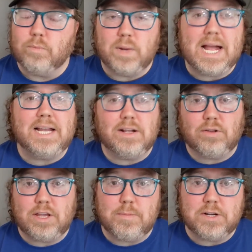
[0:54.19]
We got
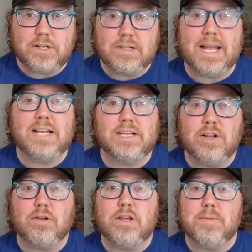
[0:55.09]
Kickle Cubicle, and
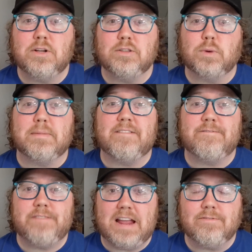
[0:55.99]
Kickle Cubicle is one of my
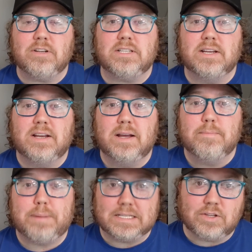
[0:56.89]
favorite
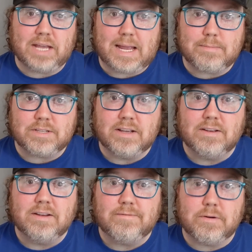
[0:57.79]
puzzle games
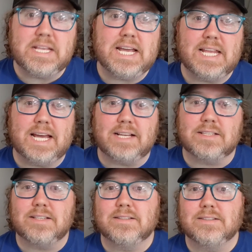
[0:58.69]
for the N E
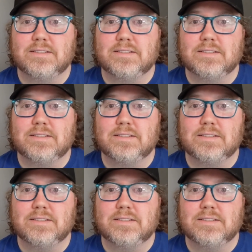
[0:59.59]
S.